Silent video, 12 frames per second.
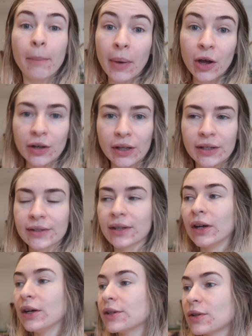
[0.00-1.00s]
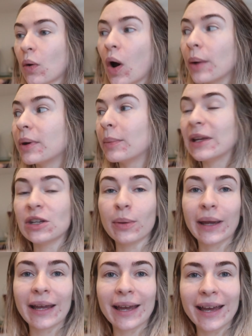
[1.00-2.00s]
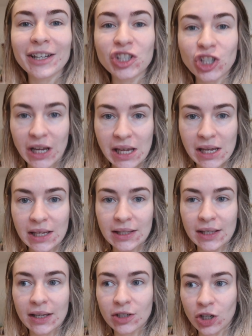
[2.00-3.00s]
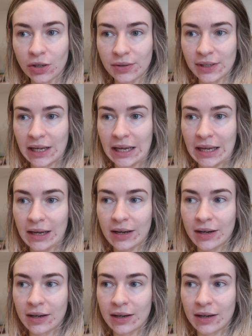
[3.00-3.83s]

Burgers. So I'm going to be doing a cheese toasty